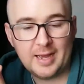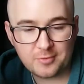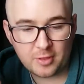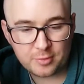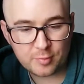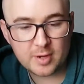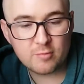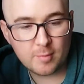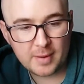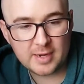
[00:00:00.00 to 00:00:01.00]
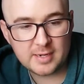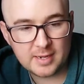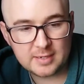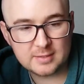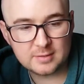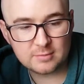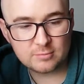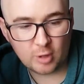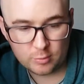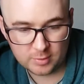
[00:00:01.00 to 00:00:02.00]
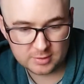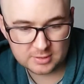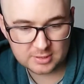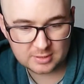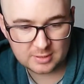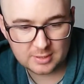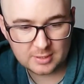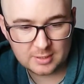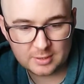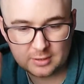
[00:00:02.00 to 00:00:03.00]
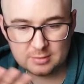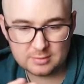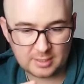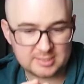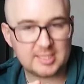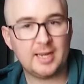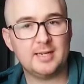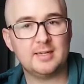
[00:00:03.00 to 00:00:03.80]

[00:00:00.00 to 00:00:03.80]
The 3 remaining Romans, they stand